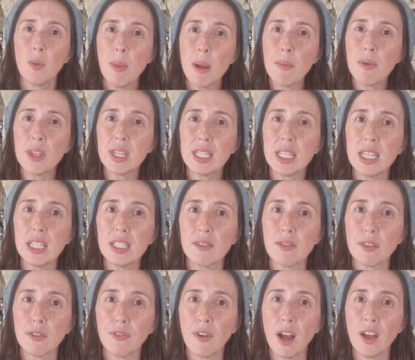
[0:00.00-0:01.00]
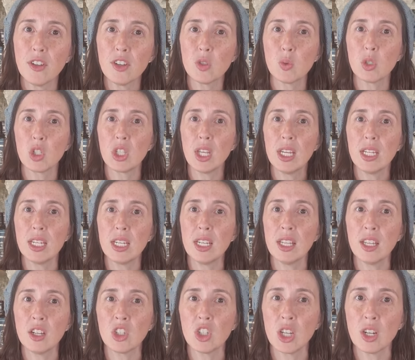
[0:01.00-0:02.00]
Remember the deeds of the fathers which they
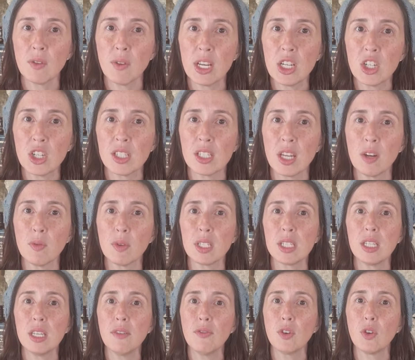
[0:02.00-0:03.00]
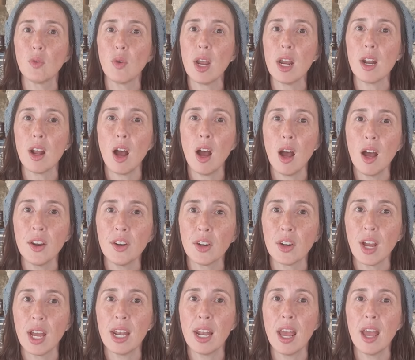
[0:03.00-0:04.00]
did in their generations and receive great
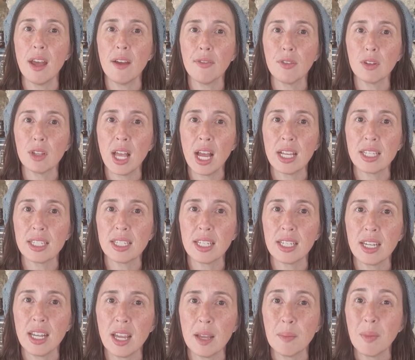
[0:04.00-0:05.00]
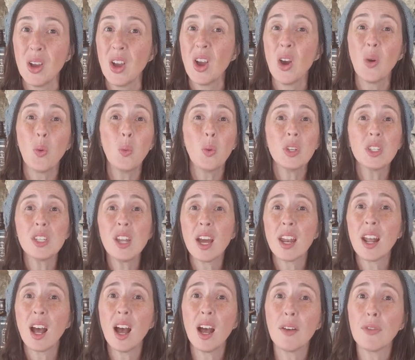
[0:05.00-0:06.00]
honor and everlasting name. Was
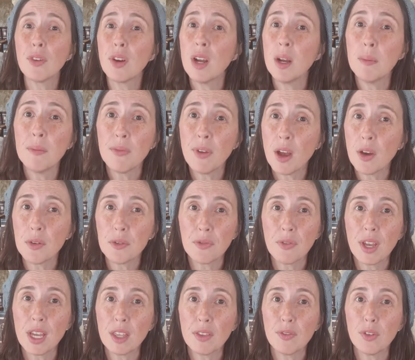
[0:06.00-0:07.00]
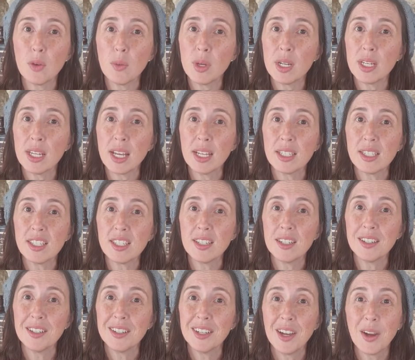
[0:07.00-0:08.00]
not Abraham found faithful when
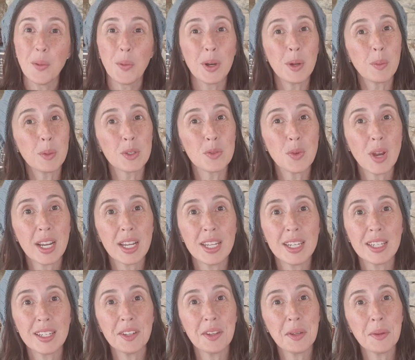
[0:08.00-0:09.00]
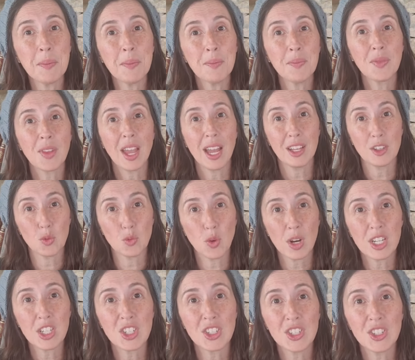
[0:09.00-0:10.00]
tested, when it was reckoned to him as
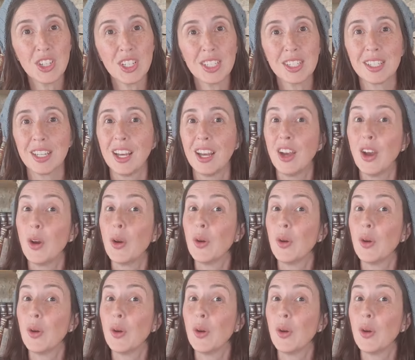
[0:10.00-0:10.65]
righteousness?